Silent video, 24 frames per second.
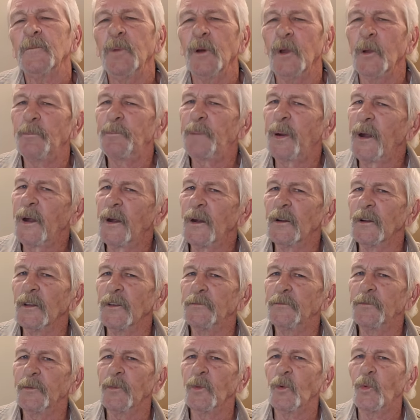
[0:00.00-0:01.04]
But
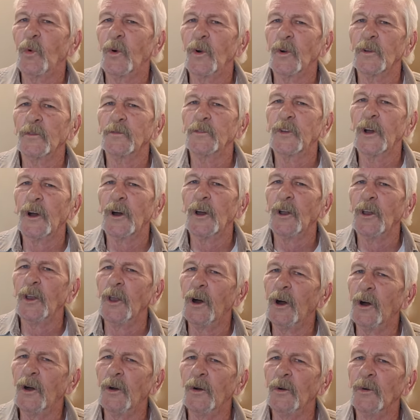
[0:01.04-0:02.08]
apparently, from the Word of God
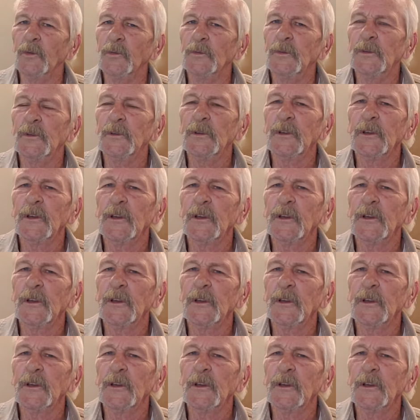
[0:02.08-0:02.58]
alone,